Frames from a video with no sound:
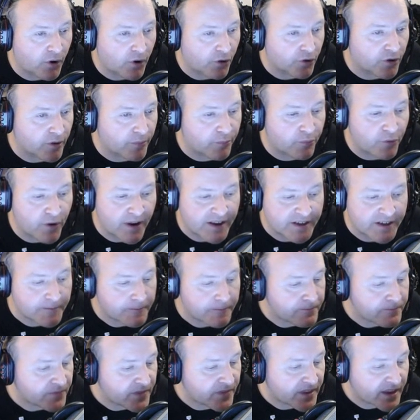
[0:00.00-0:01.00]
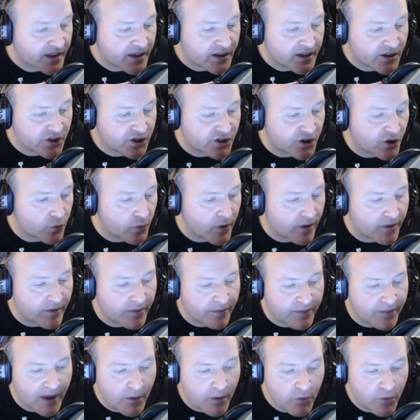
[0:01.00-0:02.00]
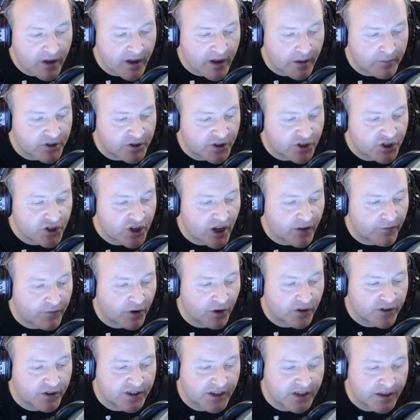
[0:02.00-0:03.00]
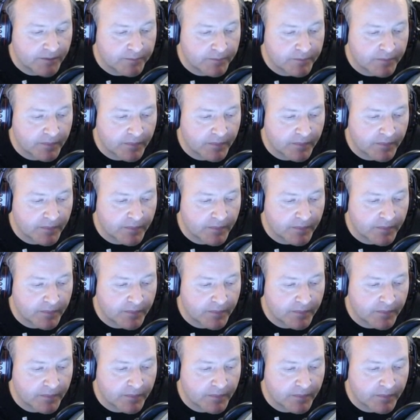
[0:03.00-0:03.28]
Brit. So then we come to the shell velocity.